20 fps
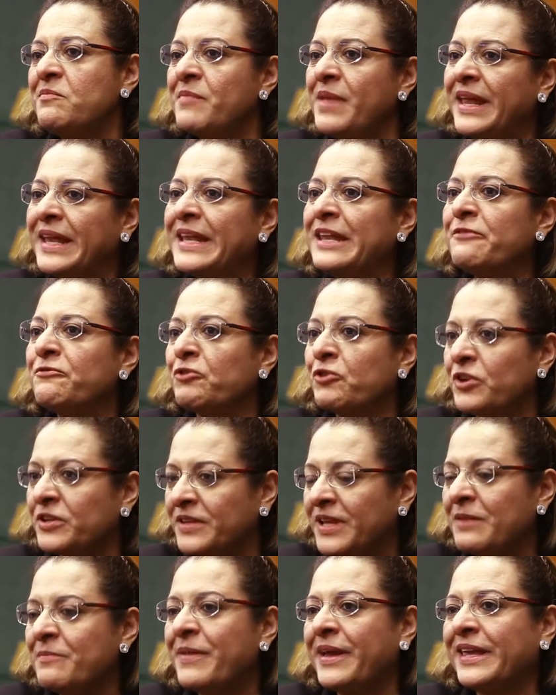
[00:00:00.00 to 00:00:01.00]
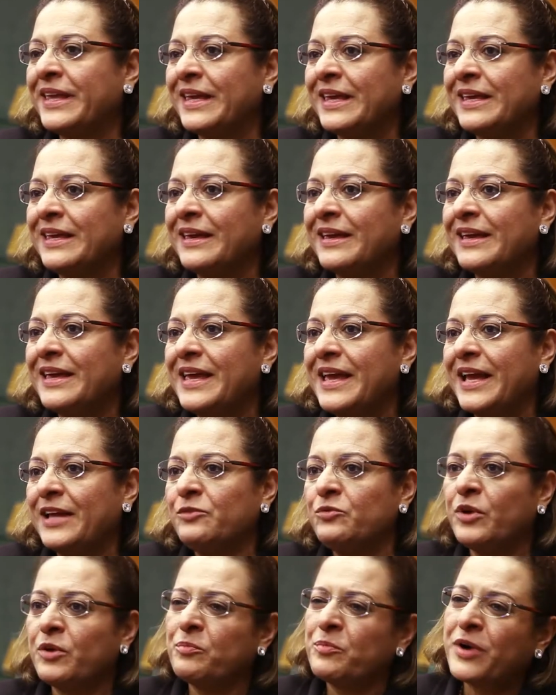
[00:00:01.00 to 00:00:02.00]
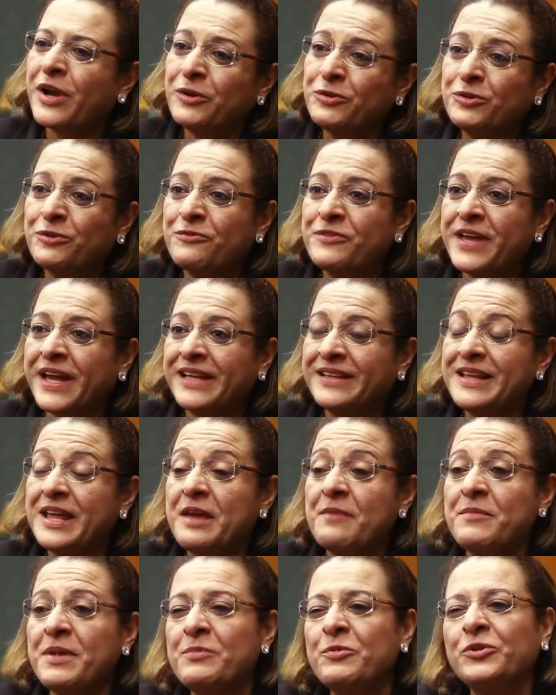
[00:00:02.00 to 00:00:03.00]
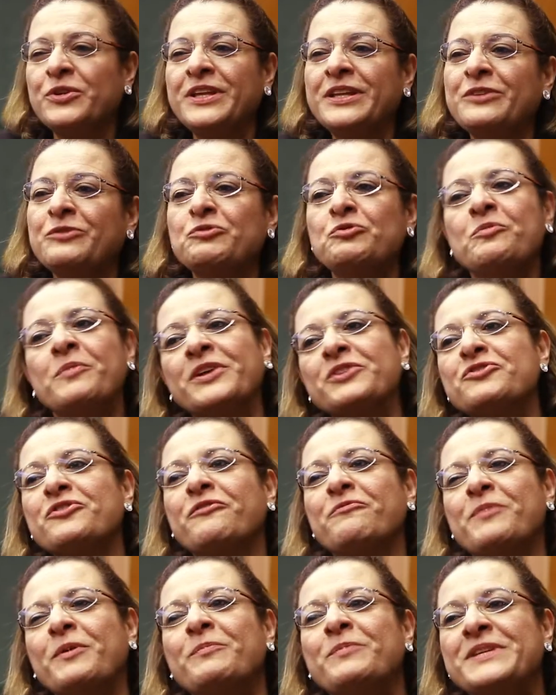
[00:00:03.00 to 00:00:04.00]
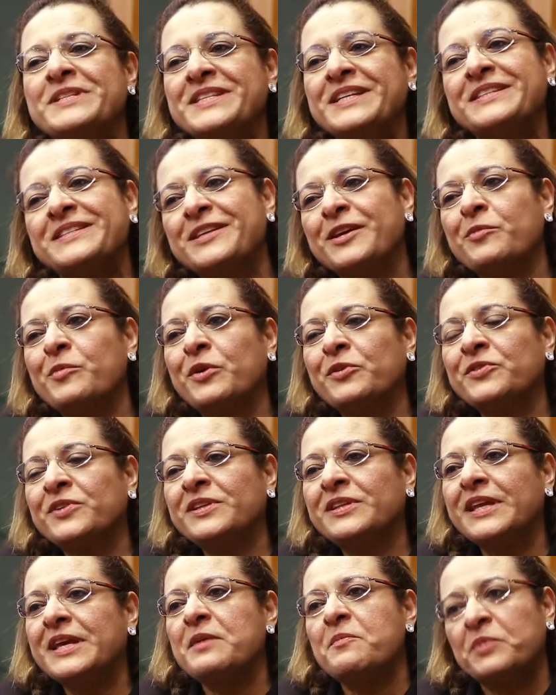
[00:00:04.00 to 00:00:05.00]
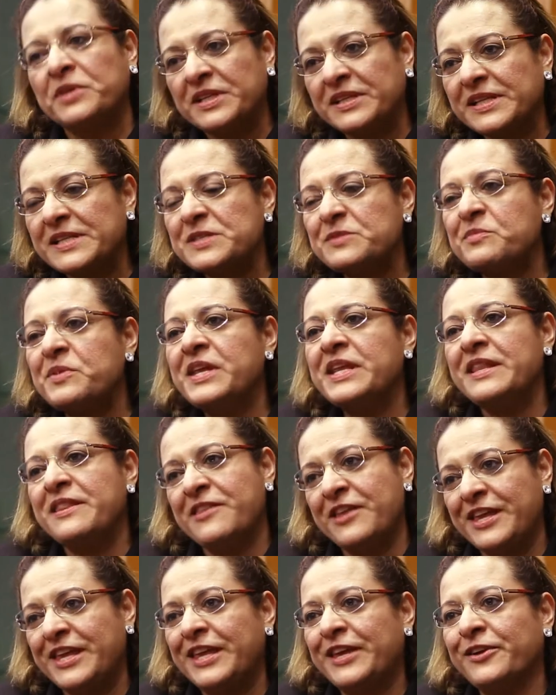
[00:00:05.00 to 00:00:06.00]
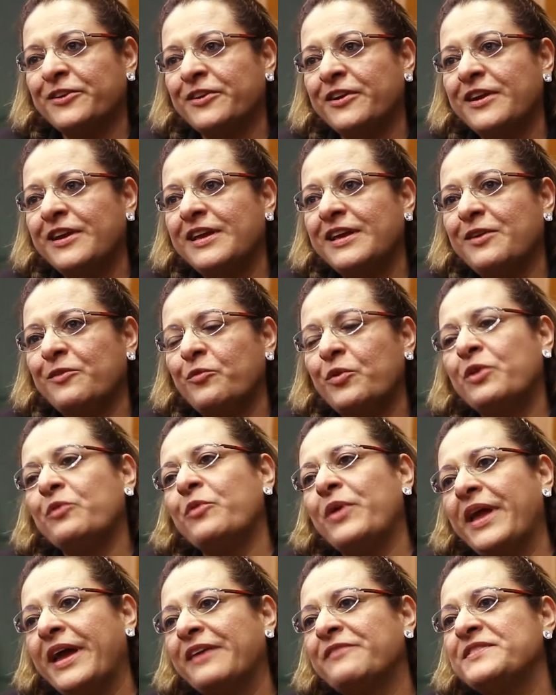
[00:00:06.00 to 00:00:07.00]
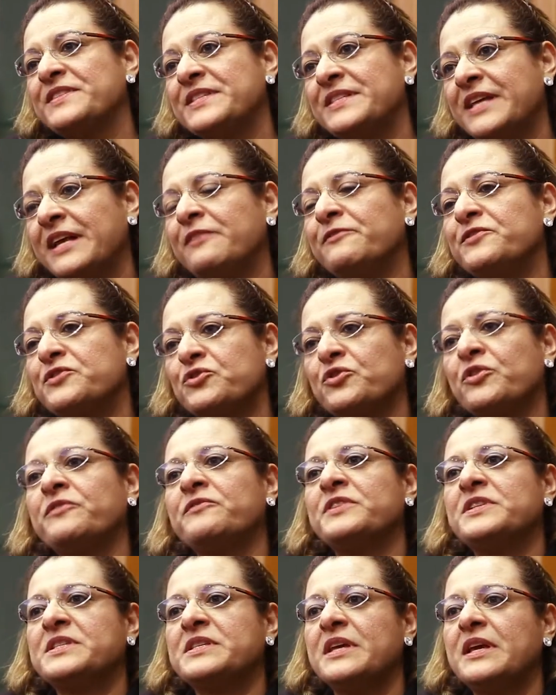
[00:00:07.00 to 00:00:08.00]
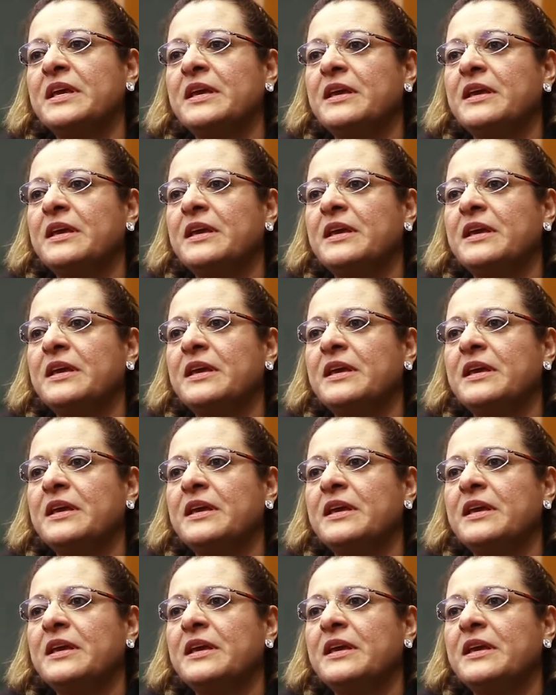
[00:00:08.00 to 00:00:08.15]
mainly for retail banking, and we are proud of that. Maybe we didn't too much of publicity about it, but it has been the year where we have self-service